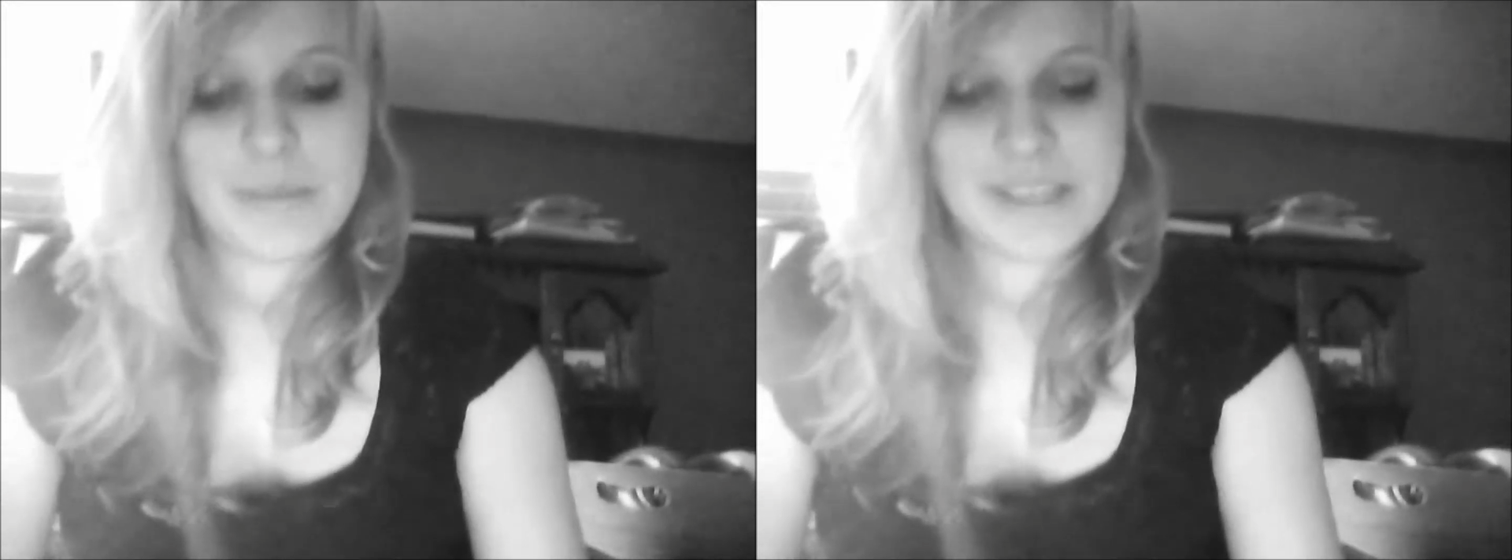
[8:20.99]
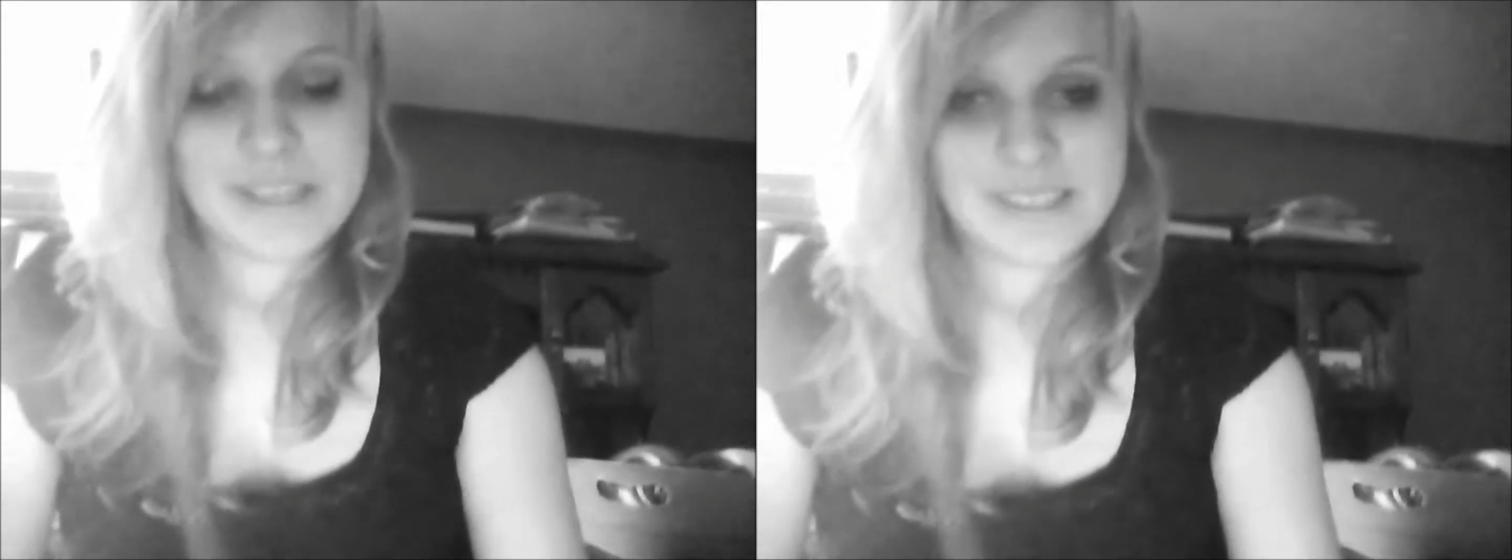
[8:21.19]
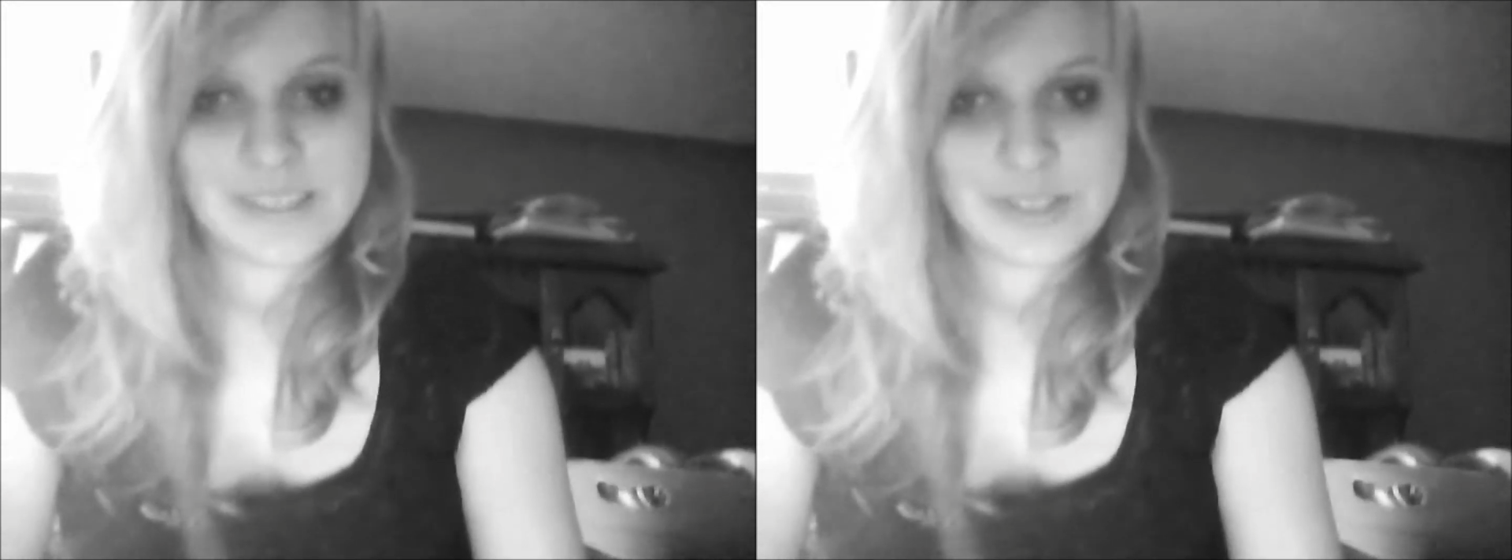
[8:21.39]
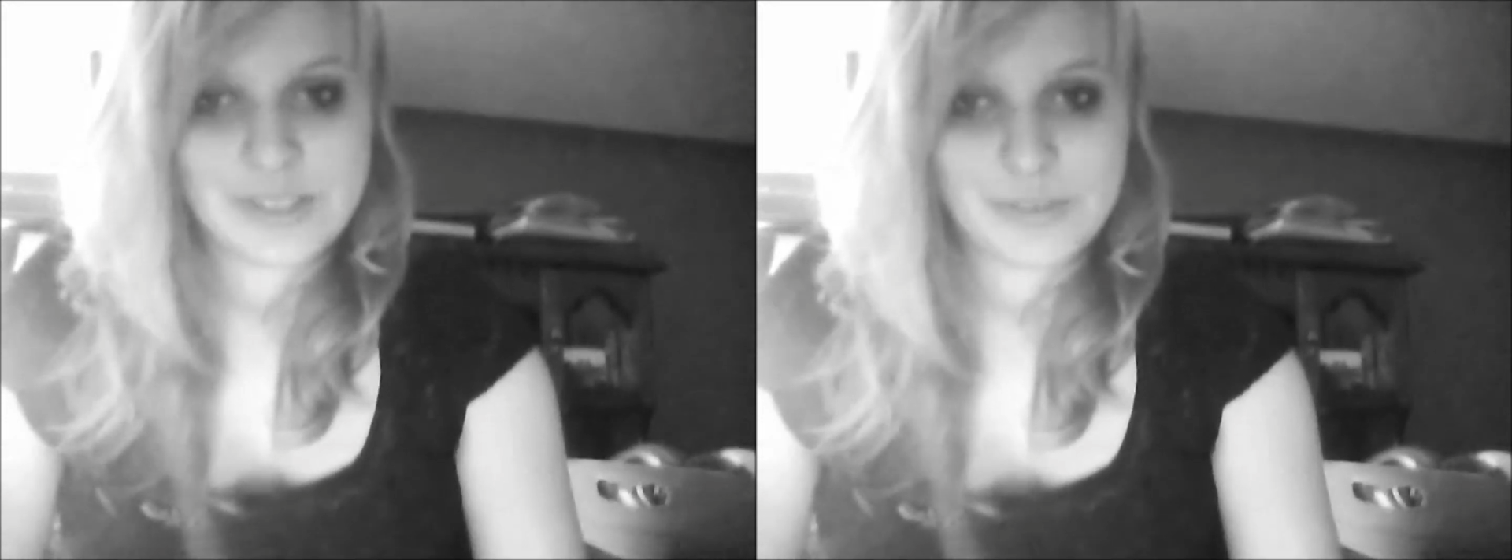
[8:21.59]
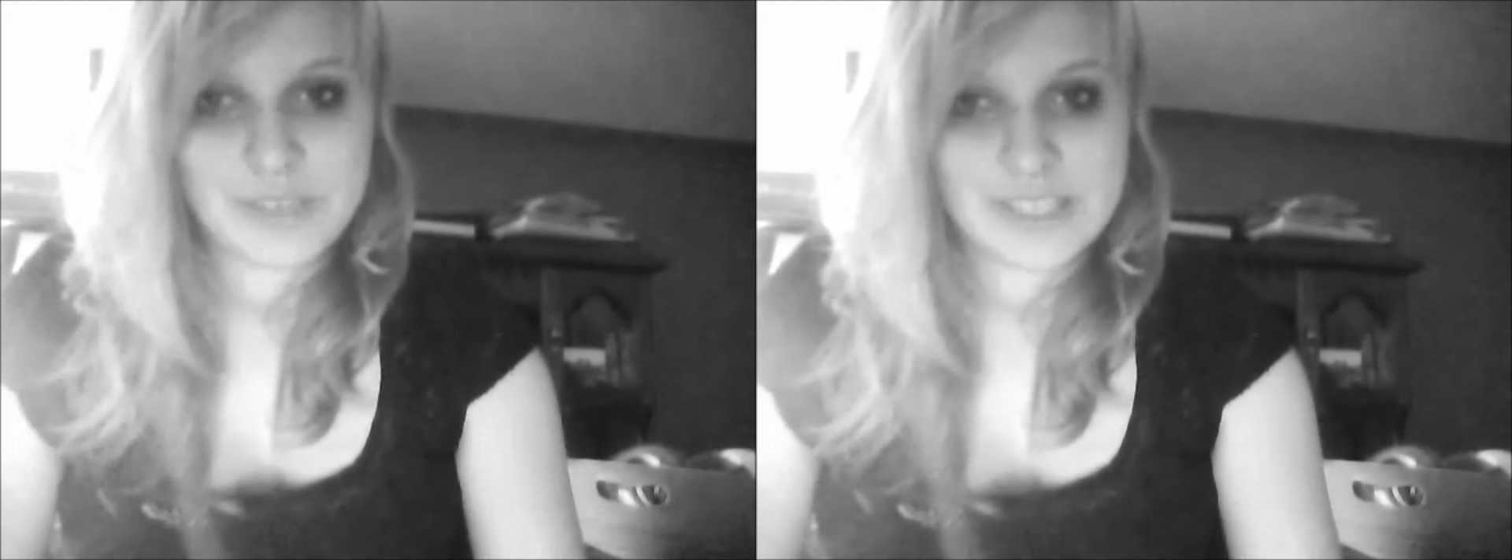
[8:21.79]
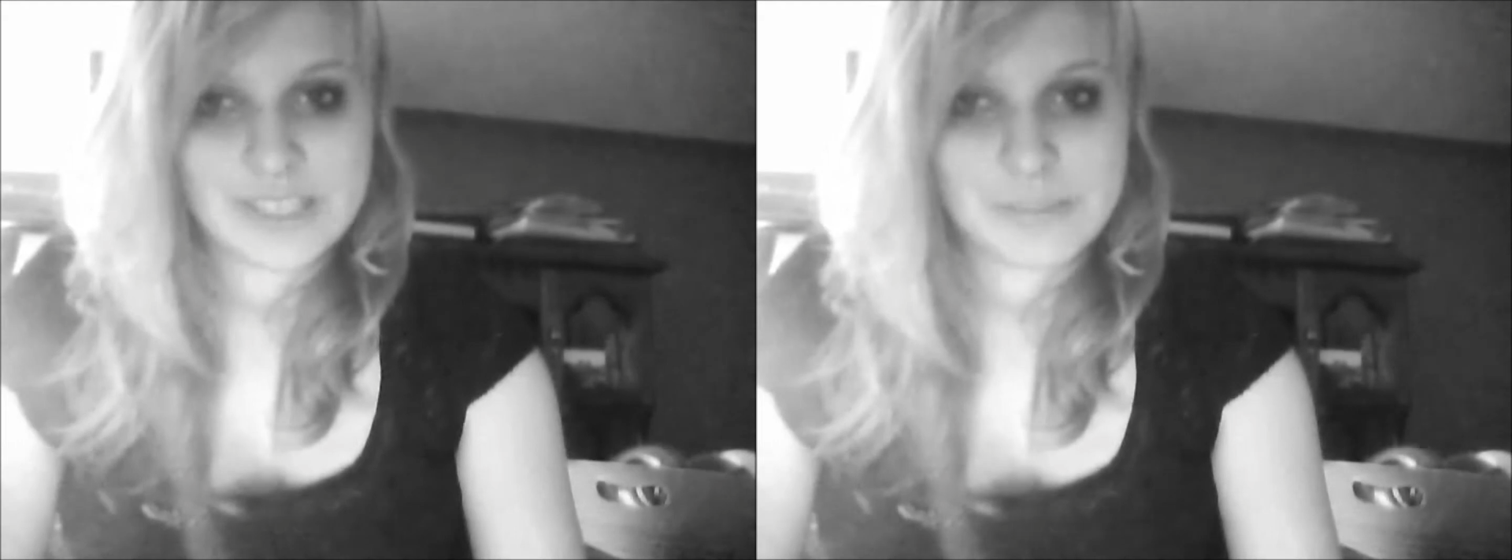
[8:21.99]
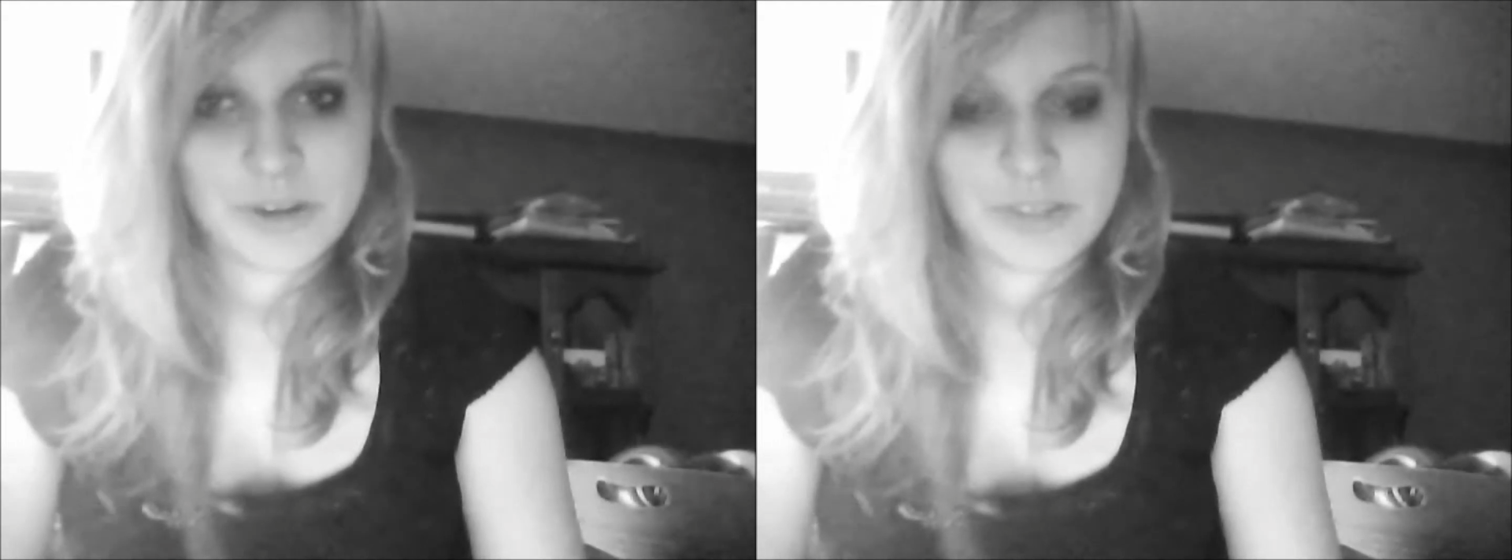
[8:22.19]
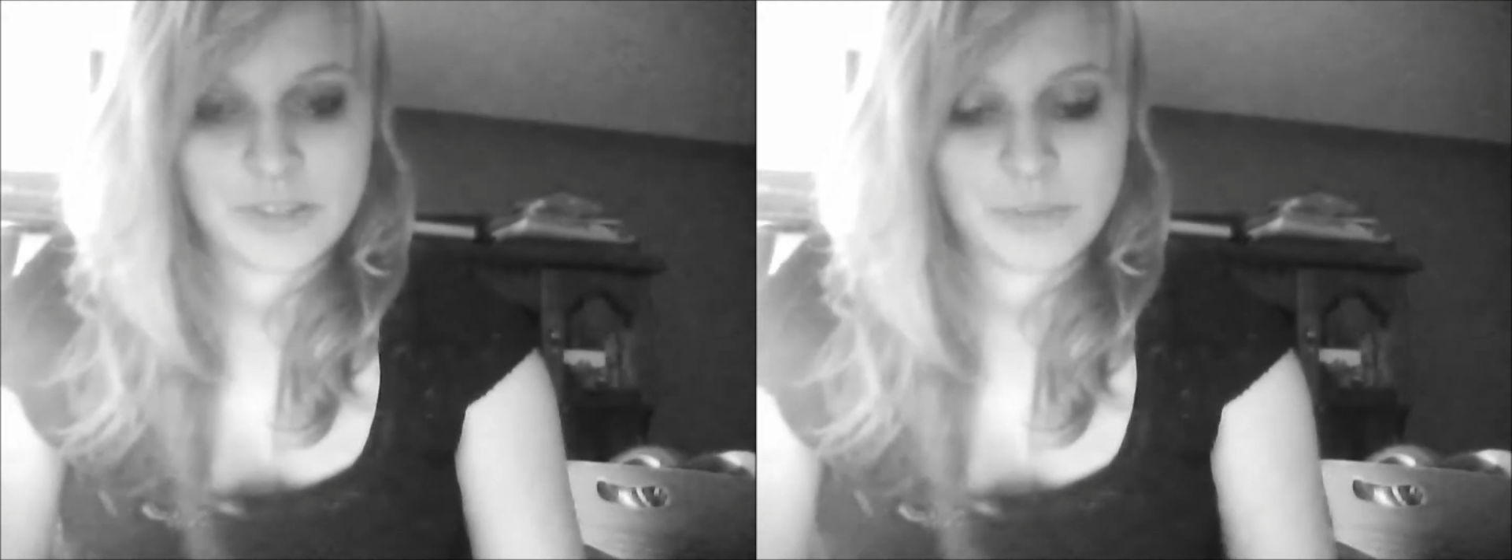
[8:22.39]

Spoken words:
sister read this part of the book.